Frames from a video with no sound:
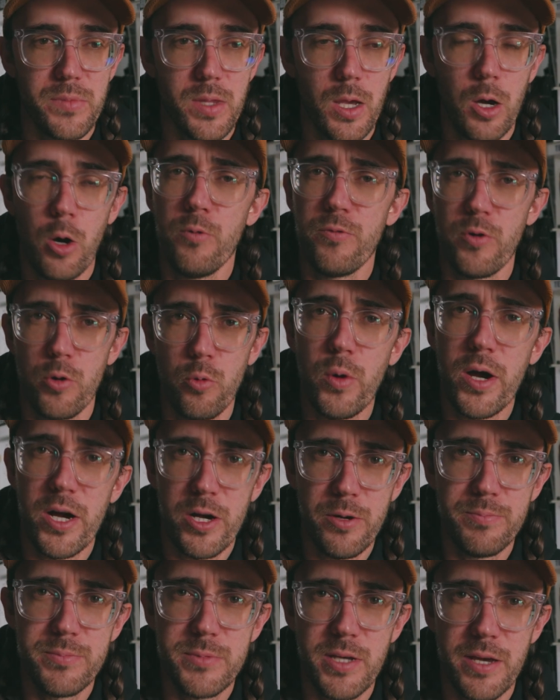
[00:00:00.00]

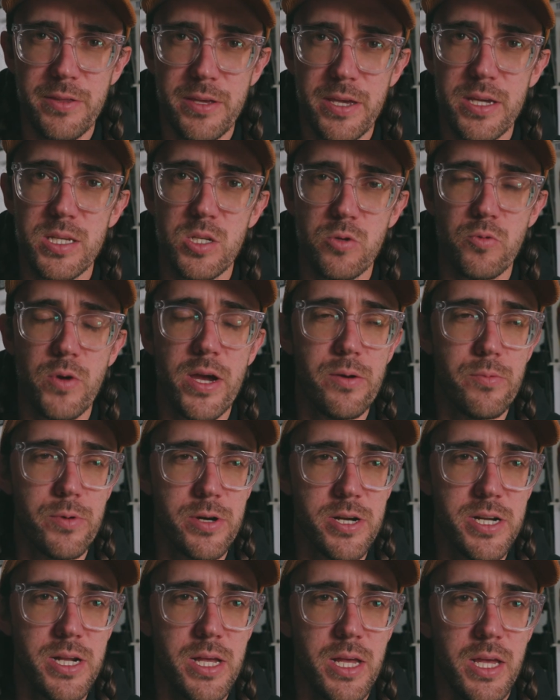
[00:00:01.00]
overwhelmed, I think is the right
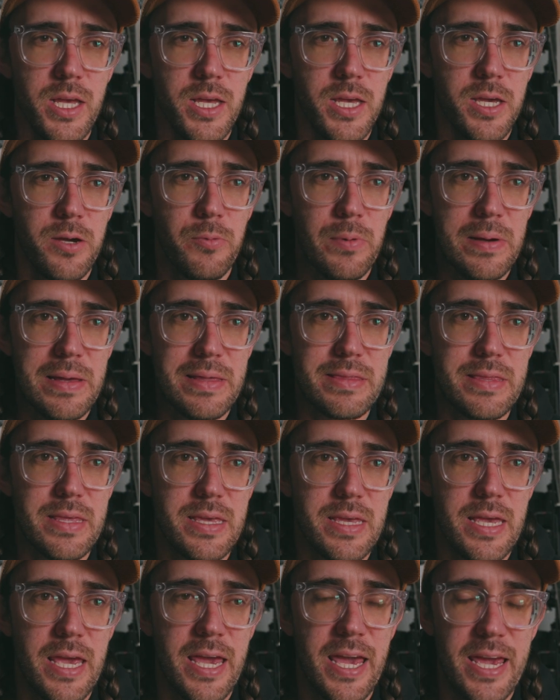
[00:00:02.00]
word, with,
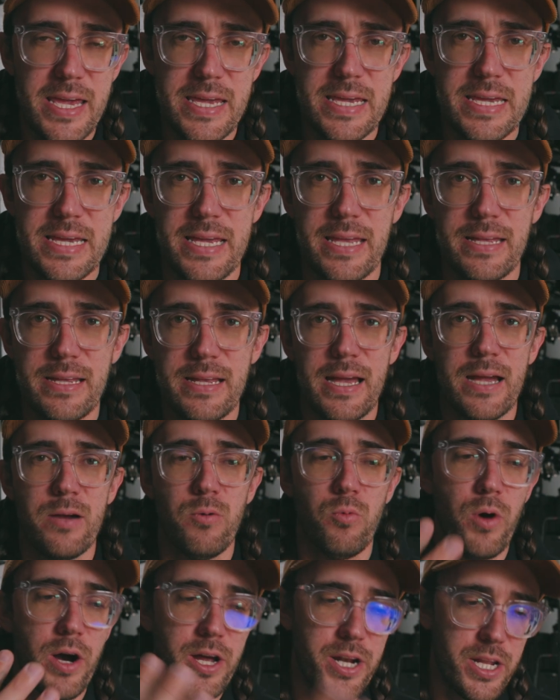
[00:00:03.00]
hey, I
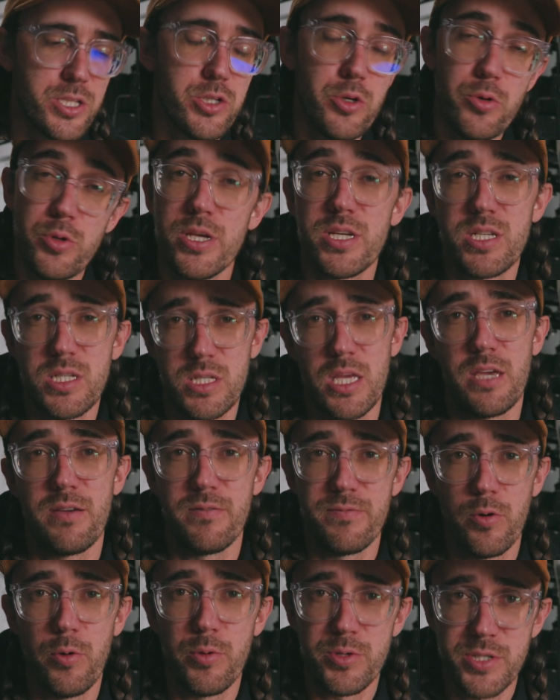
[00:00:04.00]
want to do this thing
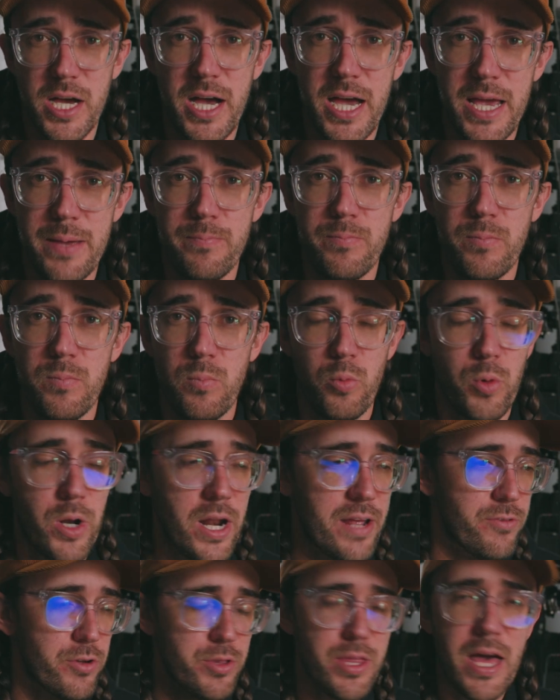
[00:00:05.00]
full time,
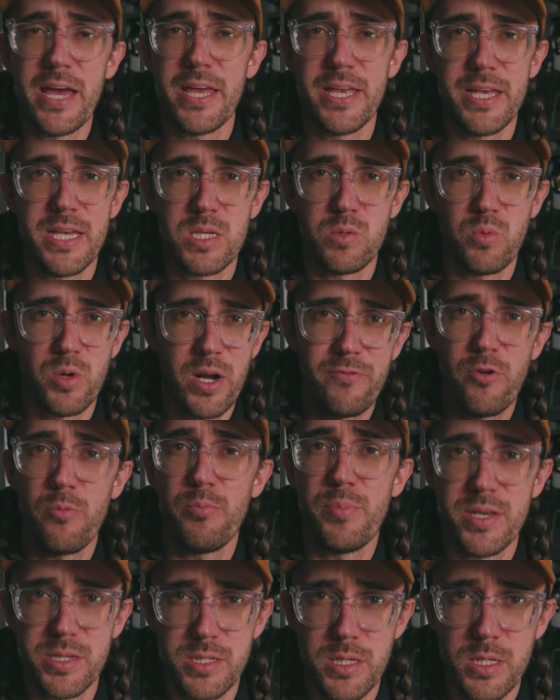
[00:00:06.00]
whatever that is, whatever
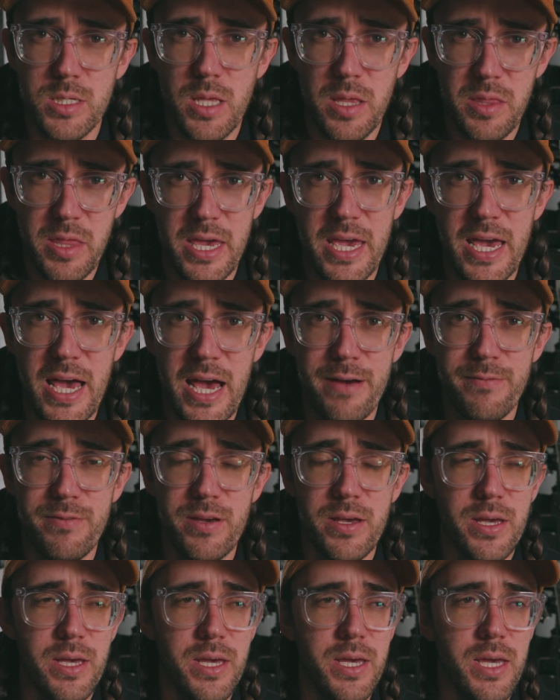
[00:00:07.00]
business that they have,
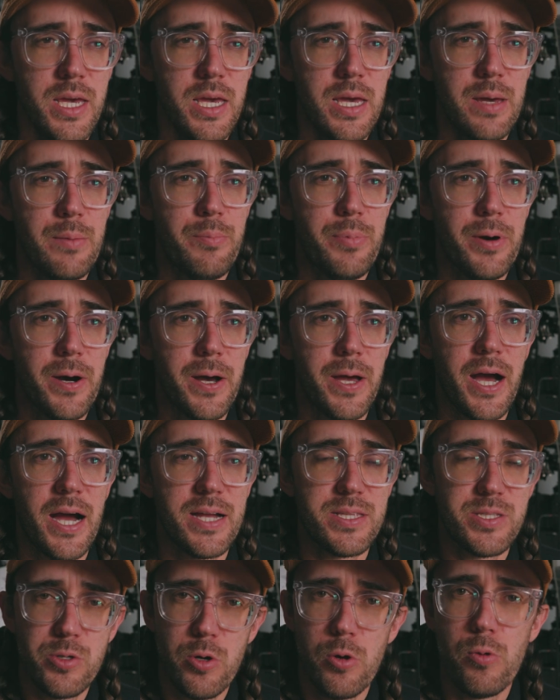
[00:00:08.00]
but I
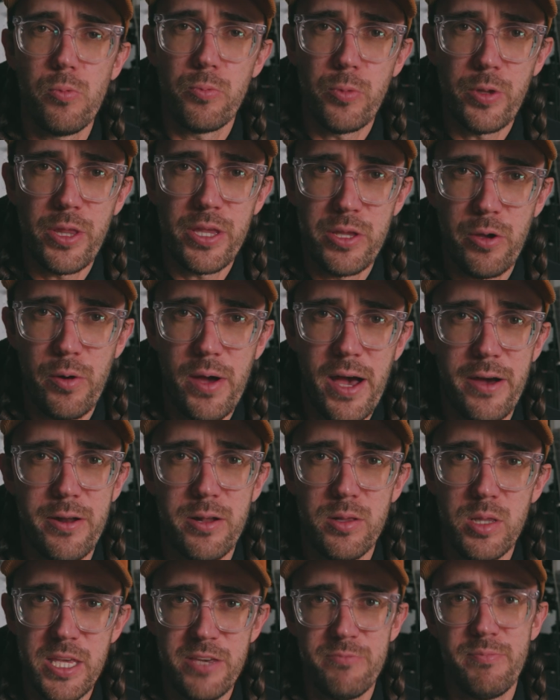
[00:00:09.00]
don't really know how
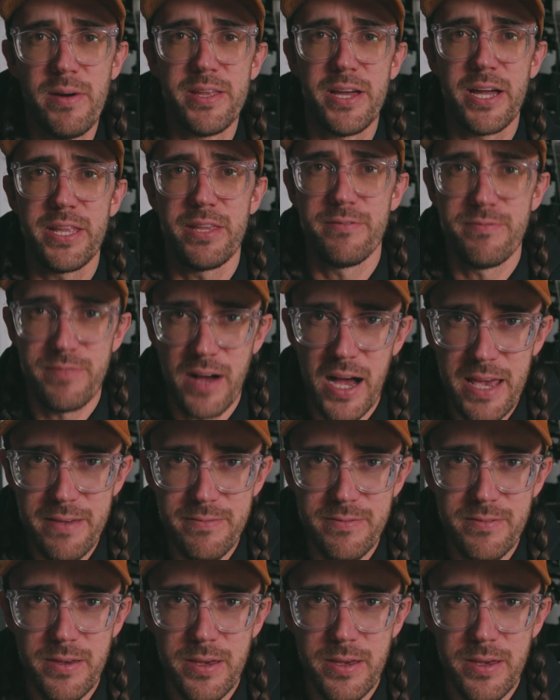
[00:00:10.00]
to leave my 9 to 5.